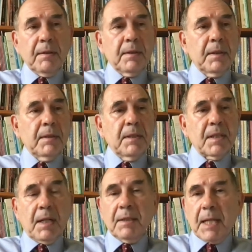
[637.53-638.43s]
the
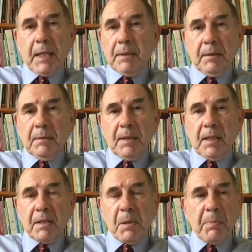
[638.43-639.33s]
design canon that
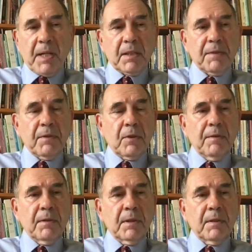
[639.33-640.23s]
has been practiced for
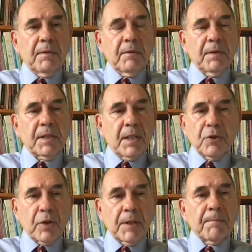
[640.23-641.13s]
over, uh, over a
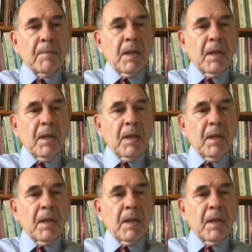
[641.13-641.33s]
century.